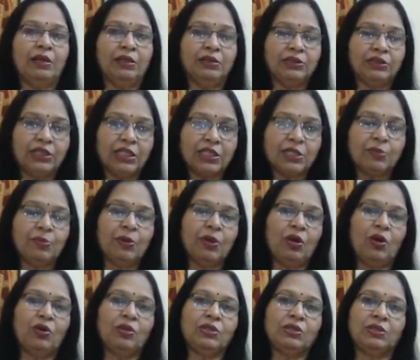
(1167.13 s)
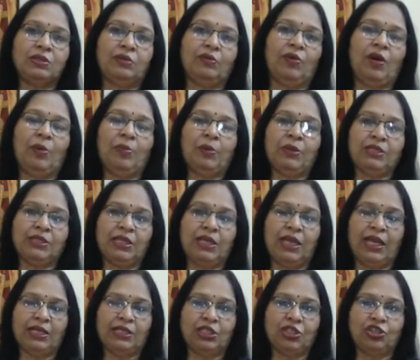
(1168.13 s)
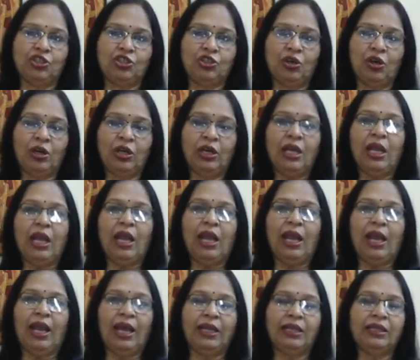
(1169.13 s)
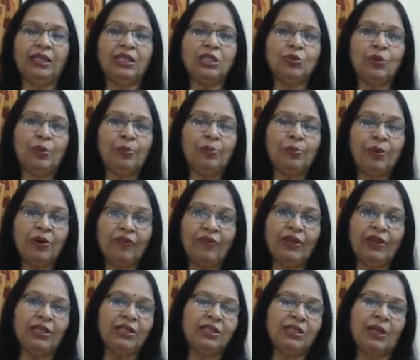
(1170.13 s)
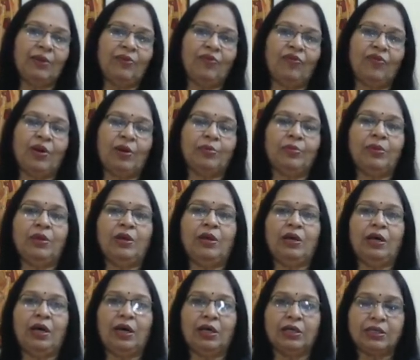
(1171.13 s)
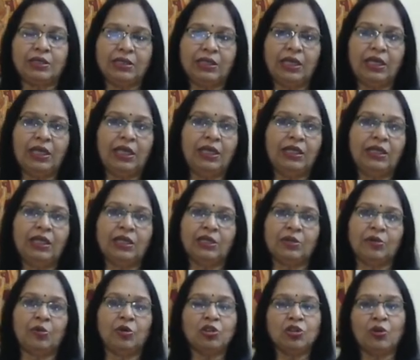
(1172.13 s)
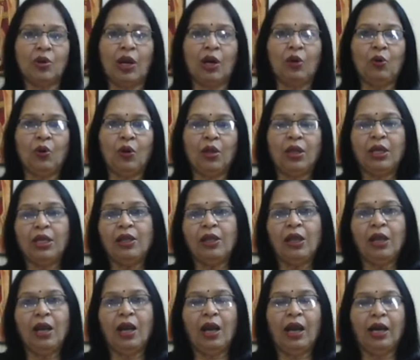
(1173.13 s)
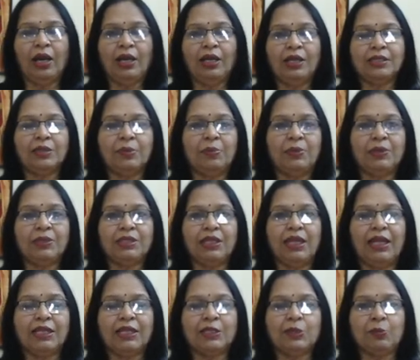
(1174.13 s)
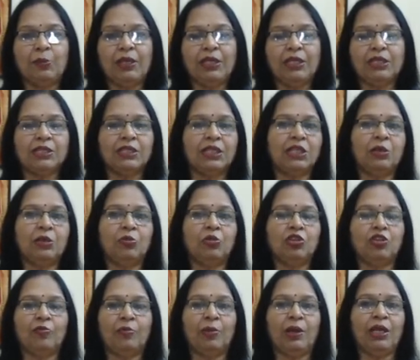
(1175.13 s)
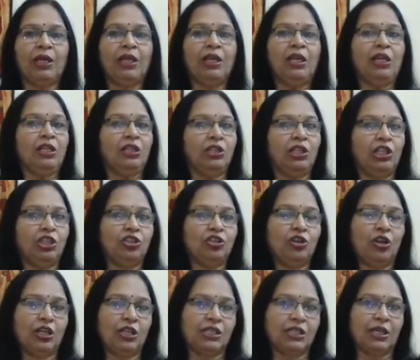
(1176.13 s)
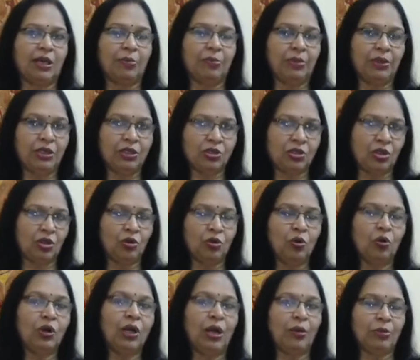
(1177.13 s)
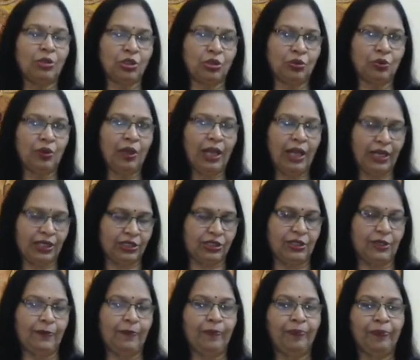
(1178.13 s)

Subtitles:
just because a person has insured, and this will prevent them from seeking these, because only unless a person has spent a certain amount of money, the insurance companies don't come into action.